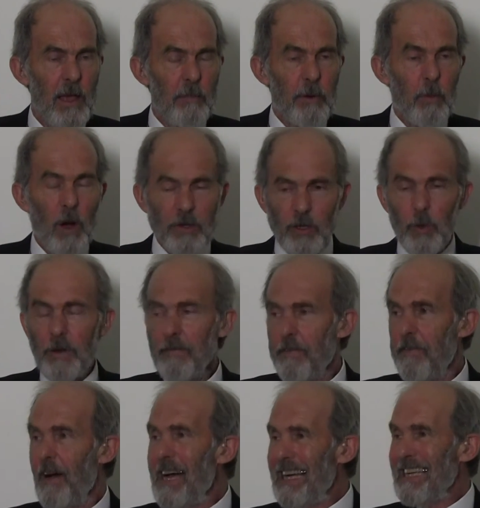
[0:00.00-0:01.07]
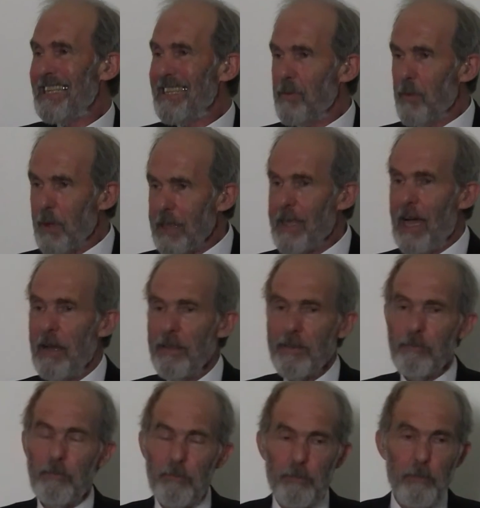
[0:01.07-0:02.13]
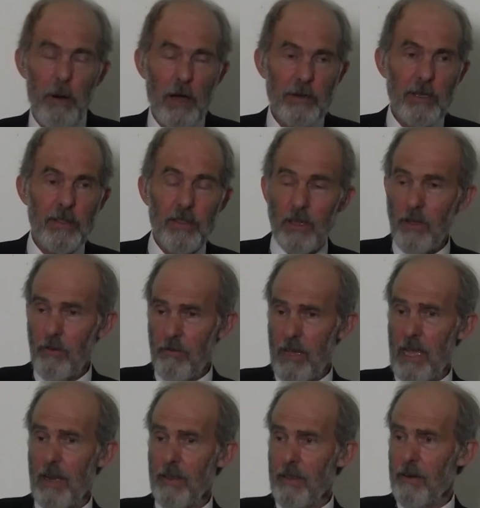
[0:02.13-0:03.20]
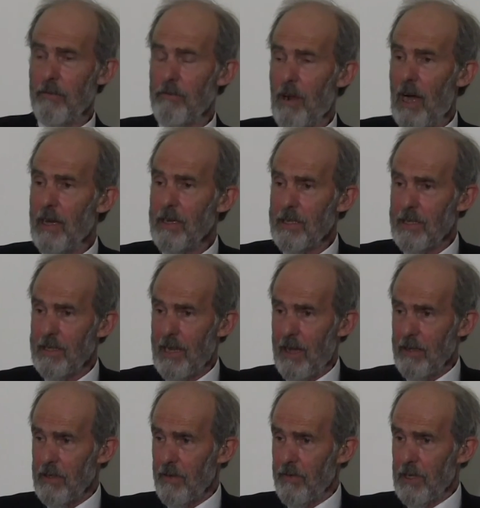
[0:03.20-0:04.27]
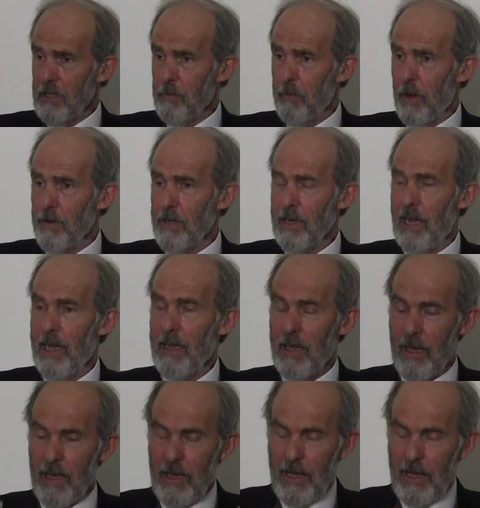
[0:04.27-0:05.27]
But what you'll find with that body that you're in, that rises out of this body, like